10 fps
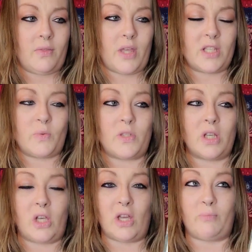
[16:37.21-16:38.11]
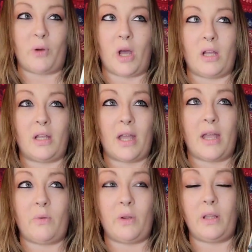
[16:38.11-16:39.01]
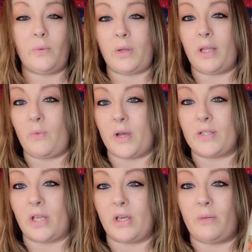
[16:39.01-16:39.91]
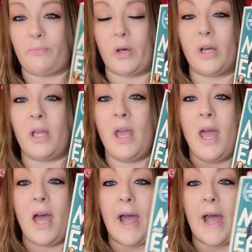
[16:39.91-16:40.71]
This was a good book. It really, really was a good book.